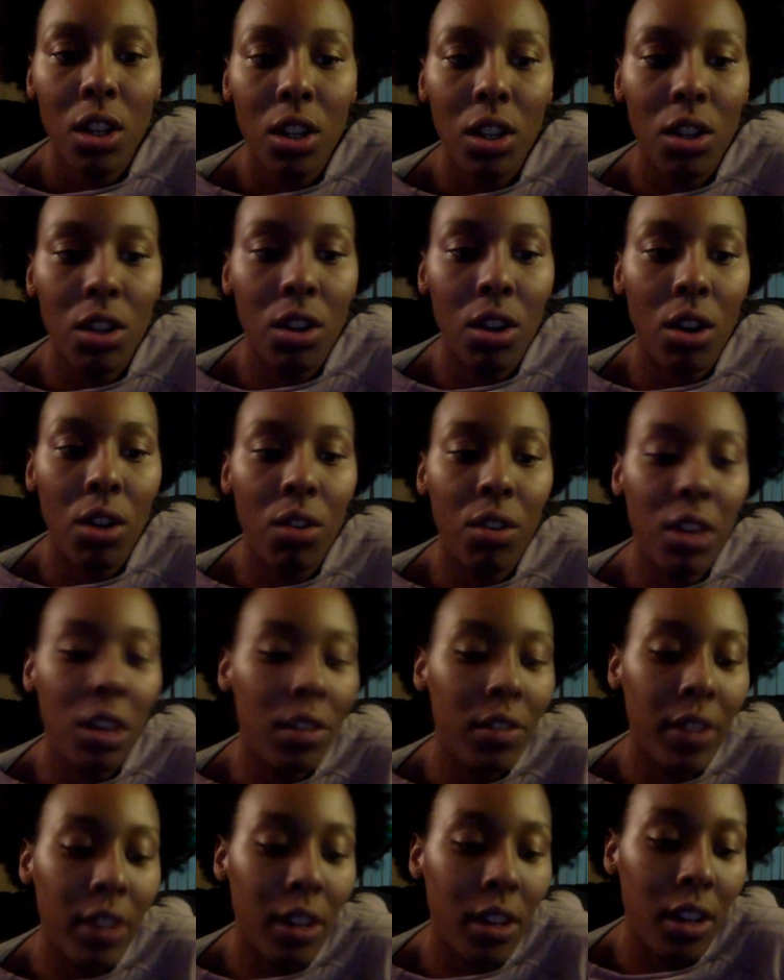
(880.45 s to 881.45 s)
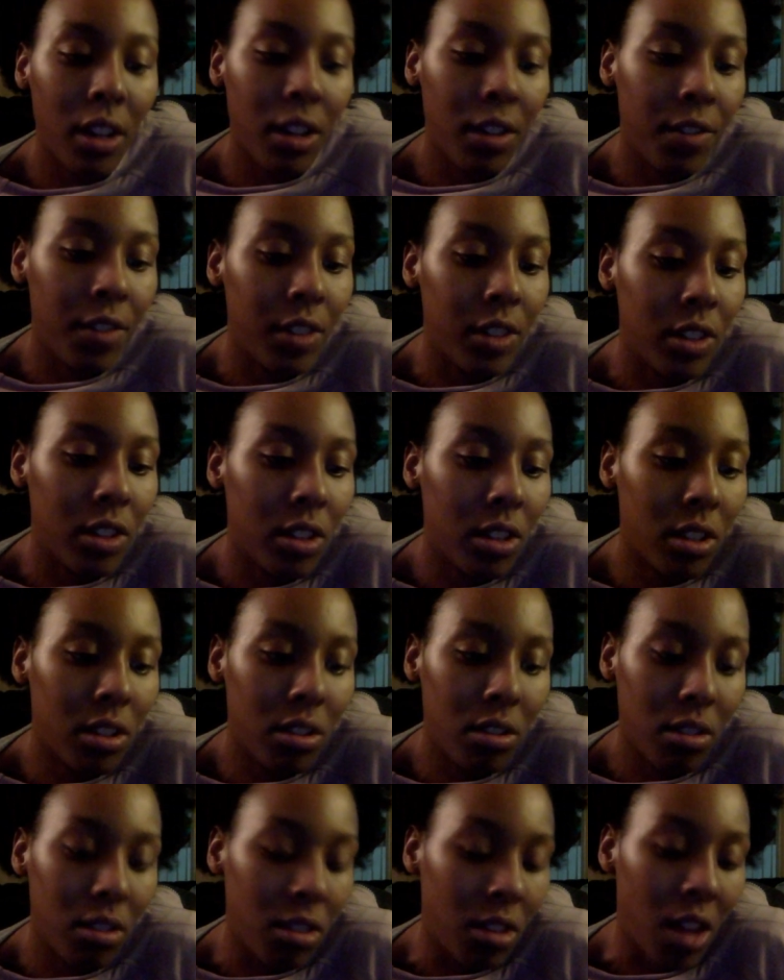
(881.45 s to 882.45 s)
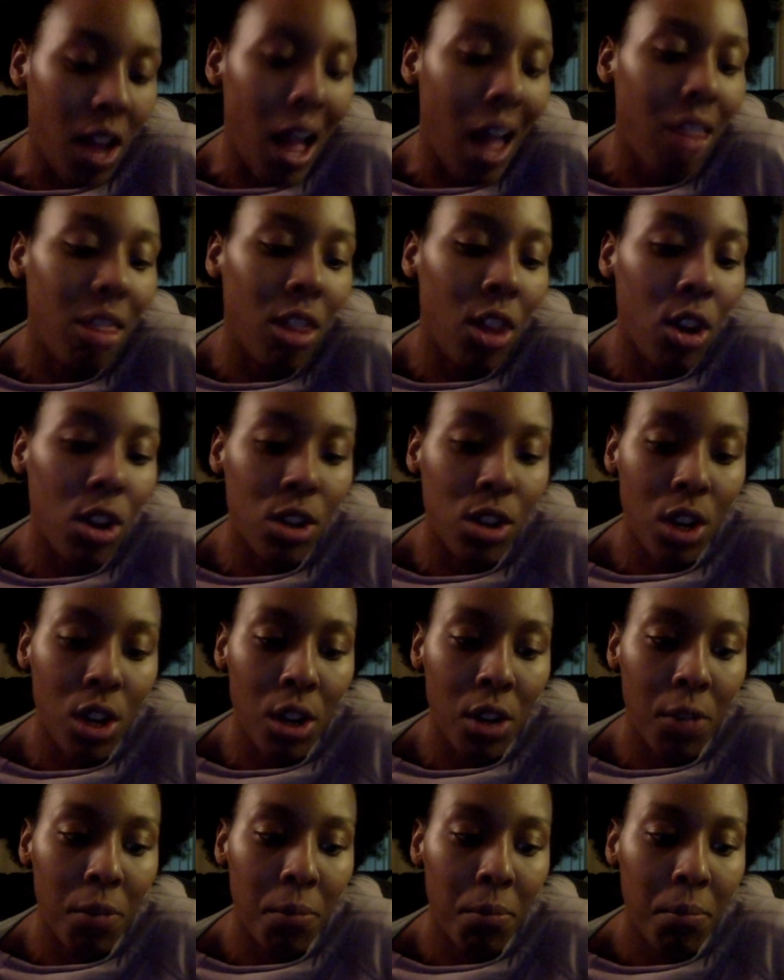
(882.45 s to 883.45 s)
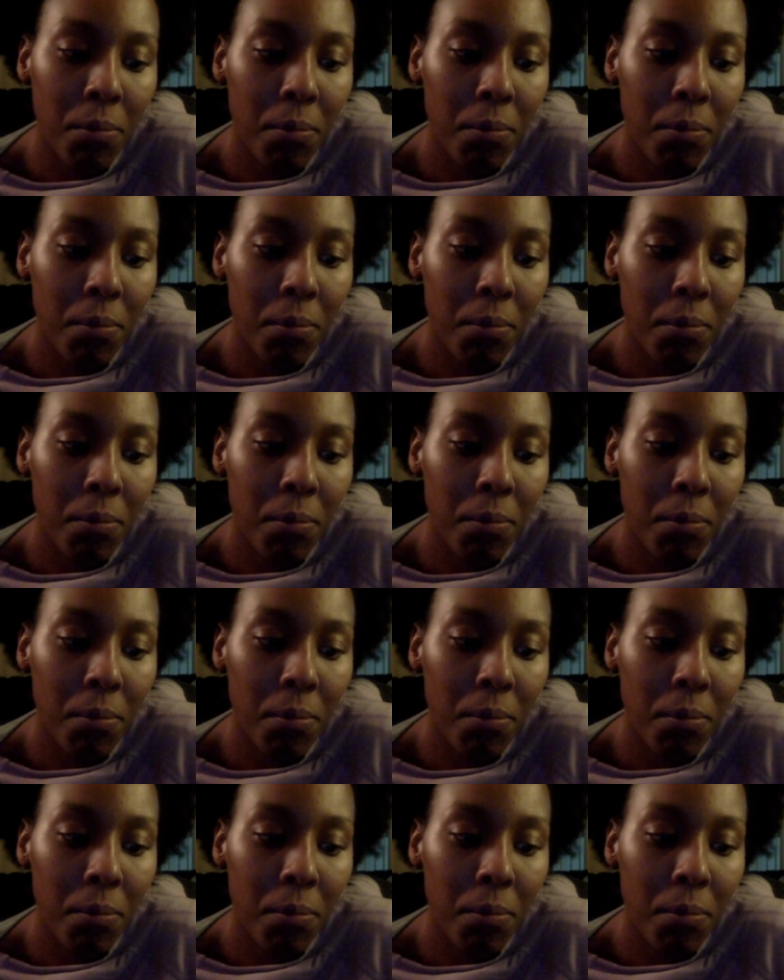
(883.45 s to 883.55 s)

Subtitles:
even if it's not long term.